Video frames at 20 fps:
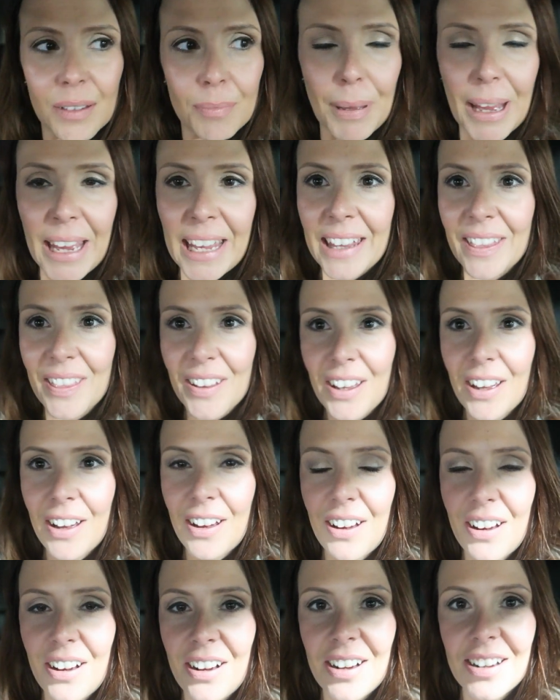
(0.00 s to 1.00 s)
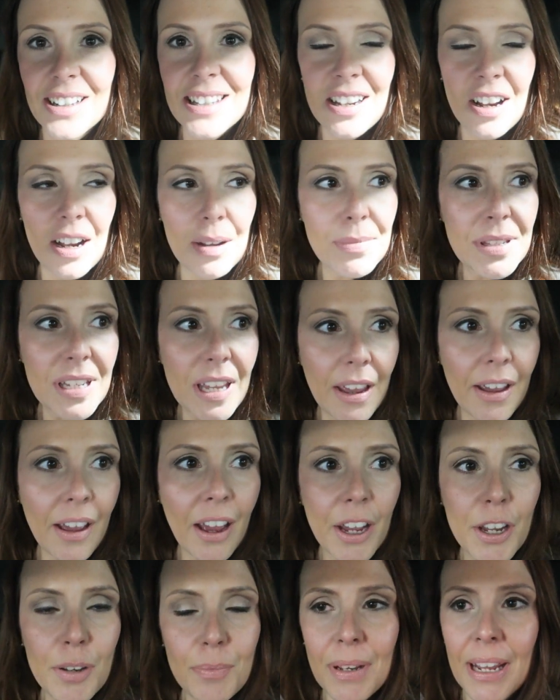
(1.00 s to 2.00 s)
Back in the car, time to go
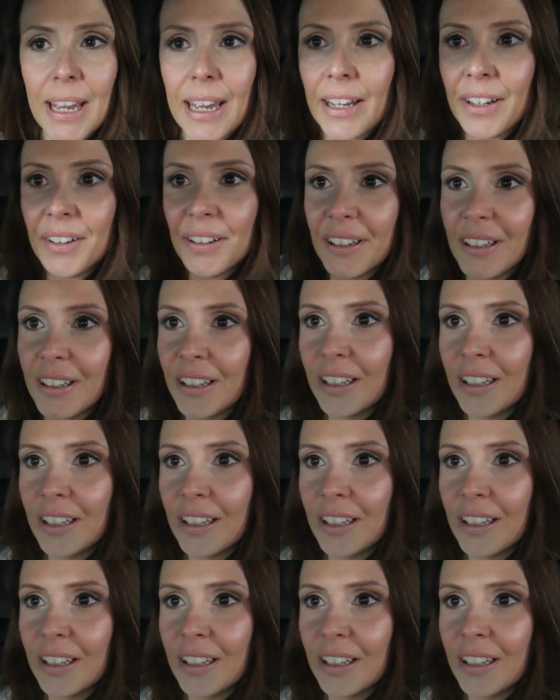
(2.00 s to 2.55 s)
home now.